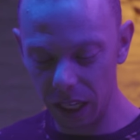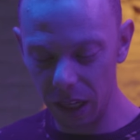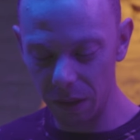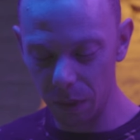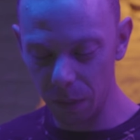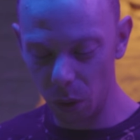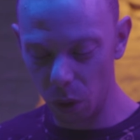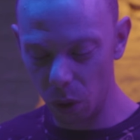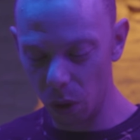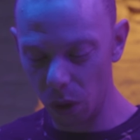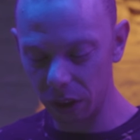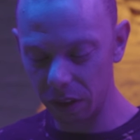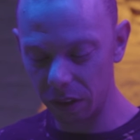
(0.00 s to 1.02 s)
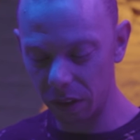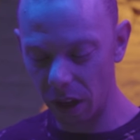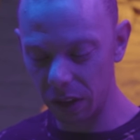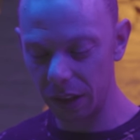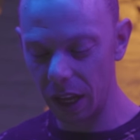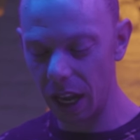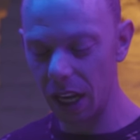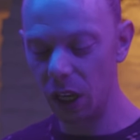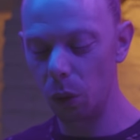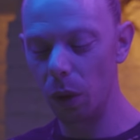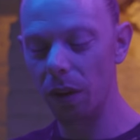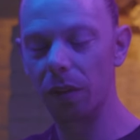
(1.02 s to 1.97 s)
even more on a
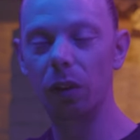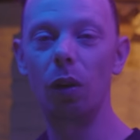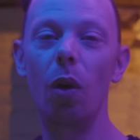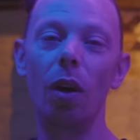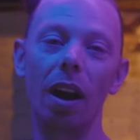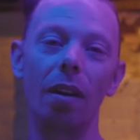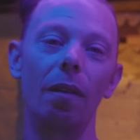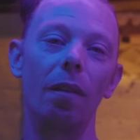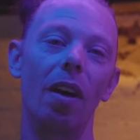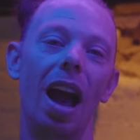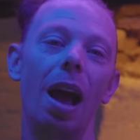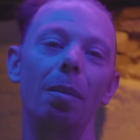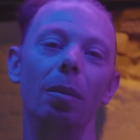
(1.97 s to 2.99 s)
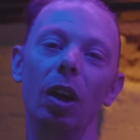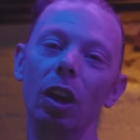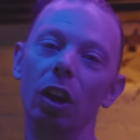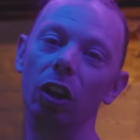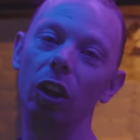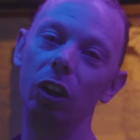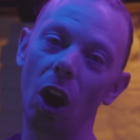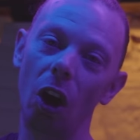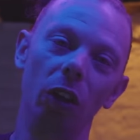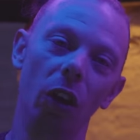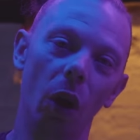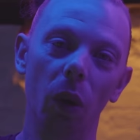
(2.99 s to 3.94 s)
Sunday with Cook and Vibe. You
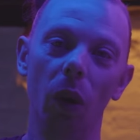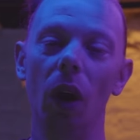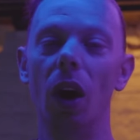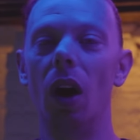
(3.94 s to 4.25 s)
don't know.